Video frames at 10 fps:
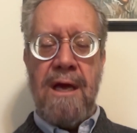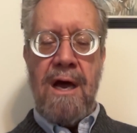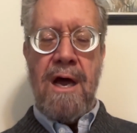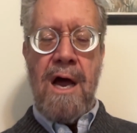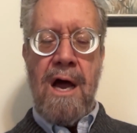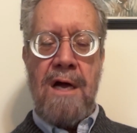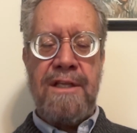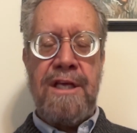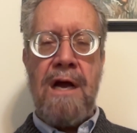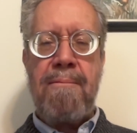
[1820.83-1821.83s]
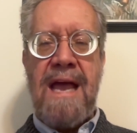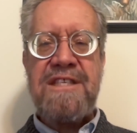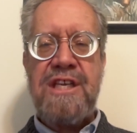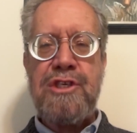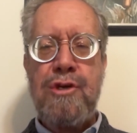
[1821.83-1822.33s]
young
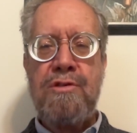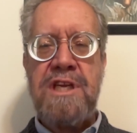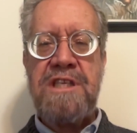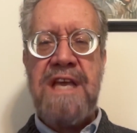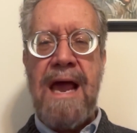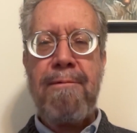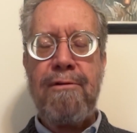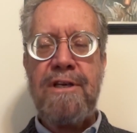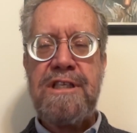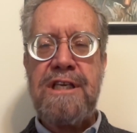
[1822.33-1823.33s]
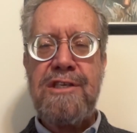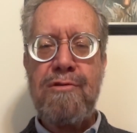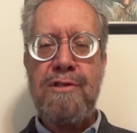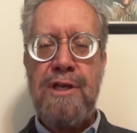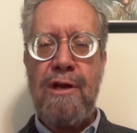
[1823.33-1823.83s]
Massachusetts abolitionist
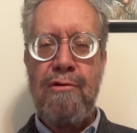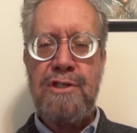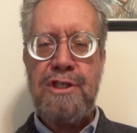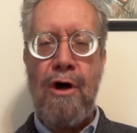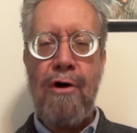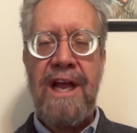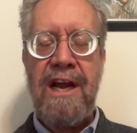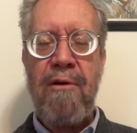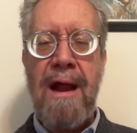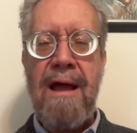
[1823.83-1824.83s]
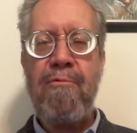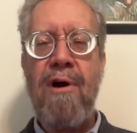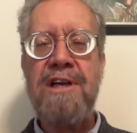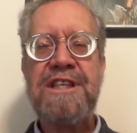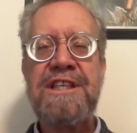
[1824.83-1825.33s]
who's skulking around
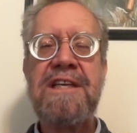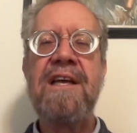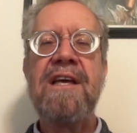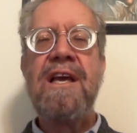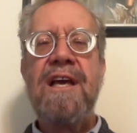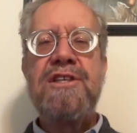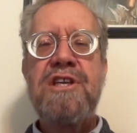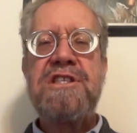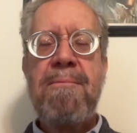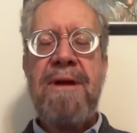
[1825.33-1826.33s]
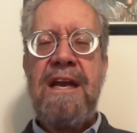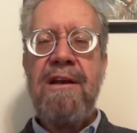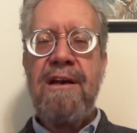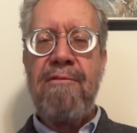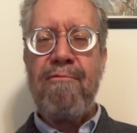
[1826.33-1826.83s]
Washington. So
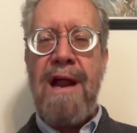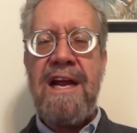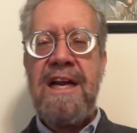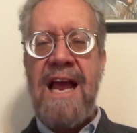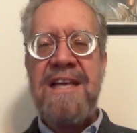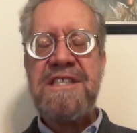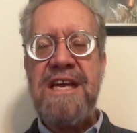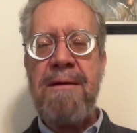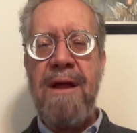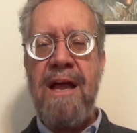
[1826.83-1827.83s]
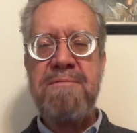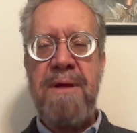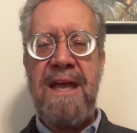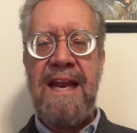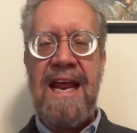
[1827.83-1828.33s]
somebody recognizes him as
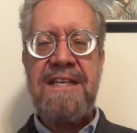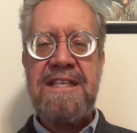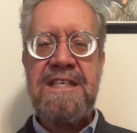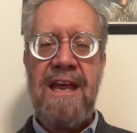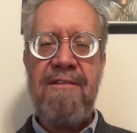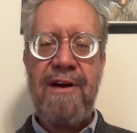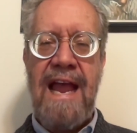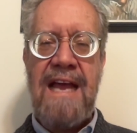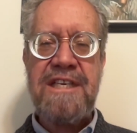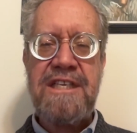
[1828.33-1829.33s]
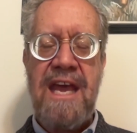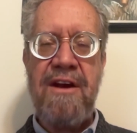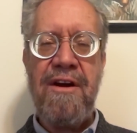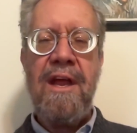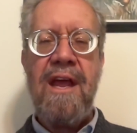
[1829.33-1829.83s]
being an anti-slavery
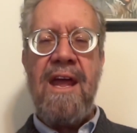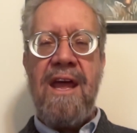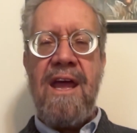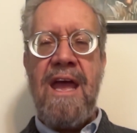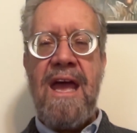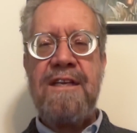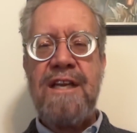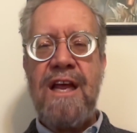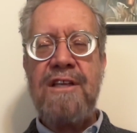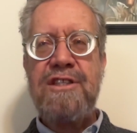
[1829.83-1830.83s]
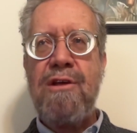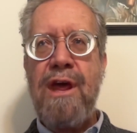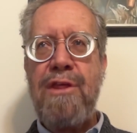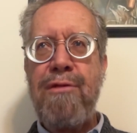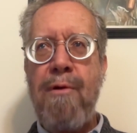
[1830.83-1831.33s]
agitator, and so
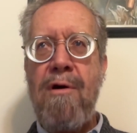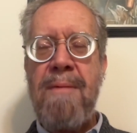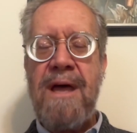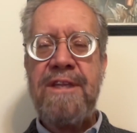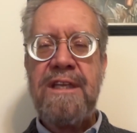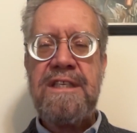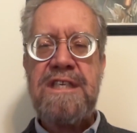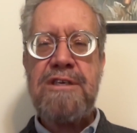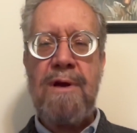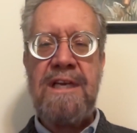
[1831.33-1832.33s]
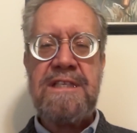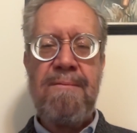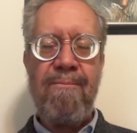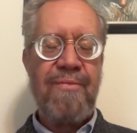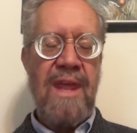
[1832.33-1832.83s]
they throw him onto the street,
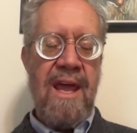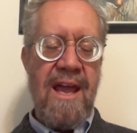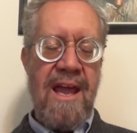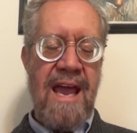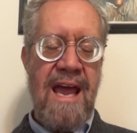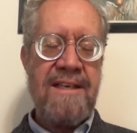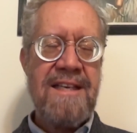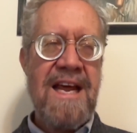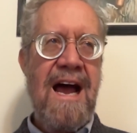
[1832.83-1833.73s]
and